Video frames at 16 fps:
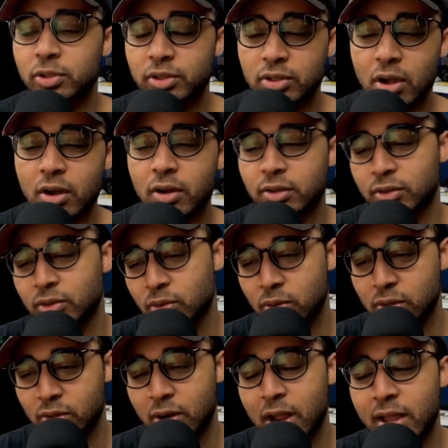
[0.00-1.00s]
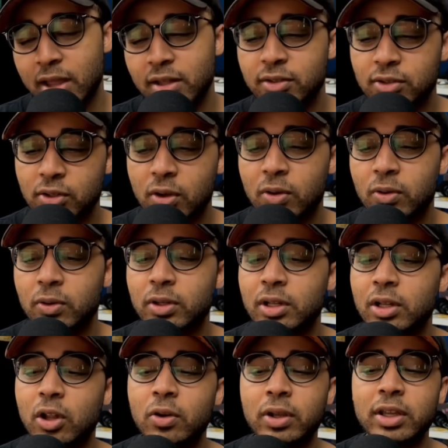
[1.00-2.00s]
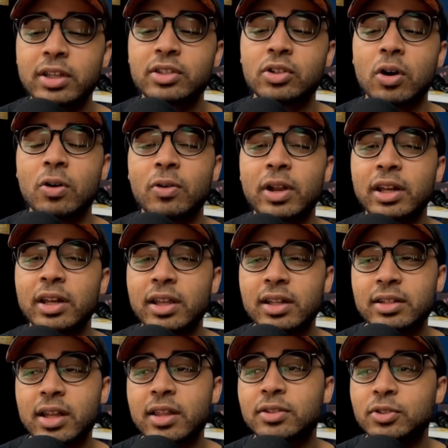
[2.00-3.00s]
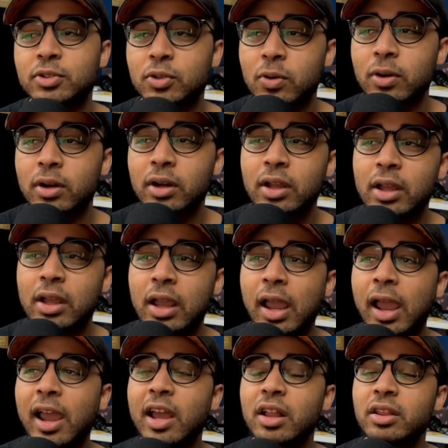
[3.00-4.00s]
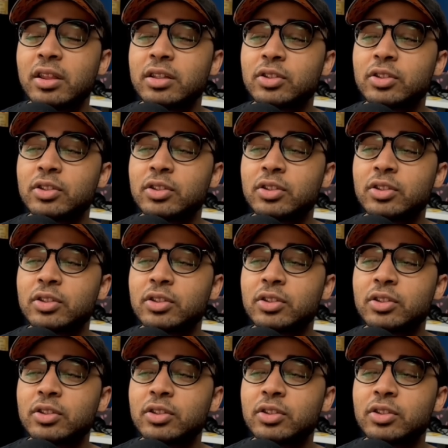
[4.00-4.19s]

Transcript: dog sword, right? So Loki's already at death's door, and then